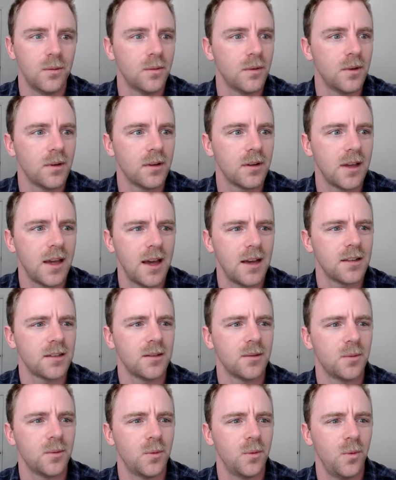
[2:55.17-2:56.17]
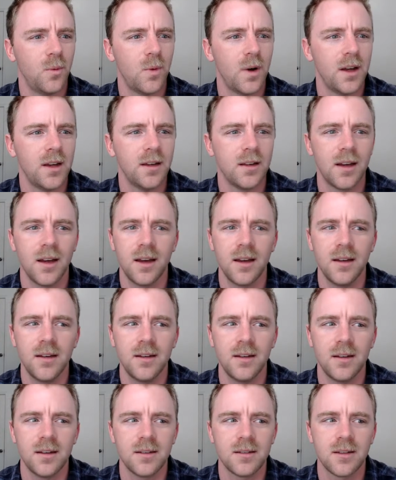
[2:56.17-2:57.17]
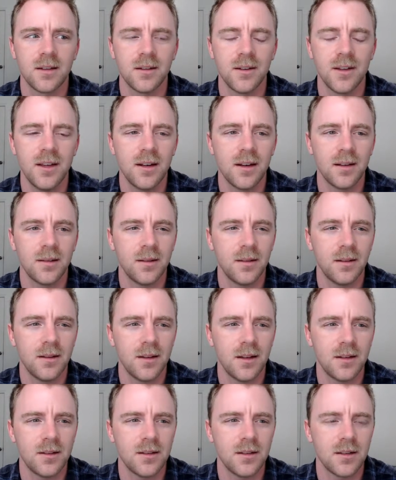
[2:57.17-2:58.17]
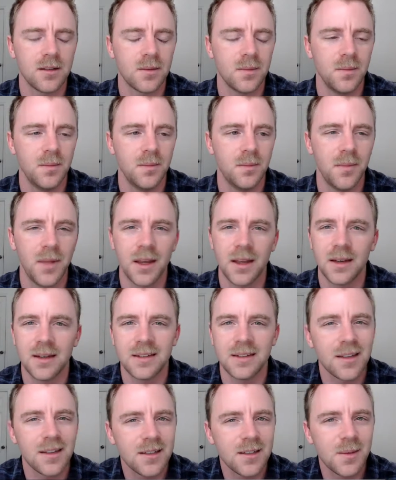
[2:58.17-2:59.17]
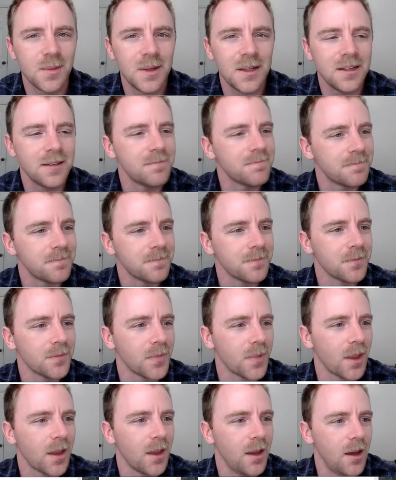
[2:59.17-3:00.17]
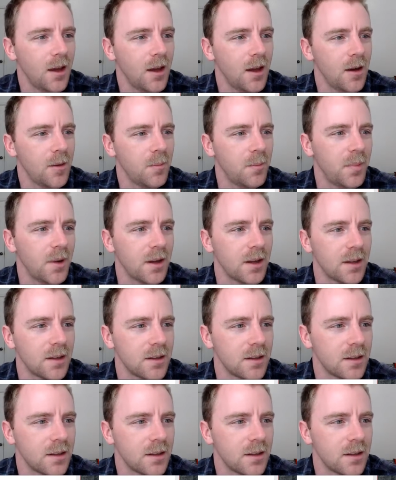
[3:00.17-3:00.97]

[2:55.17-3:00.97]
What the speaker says: cast a white guy as the lead, that doesn't make any sense to me. But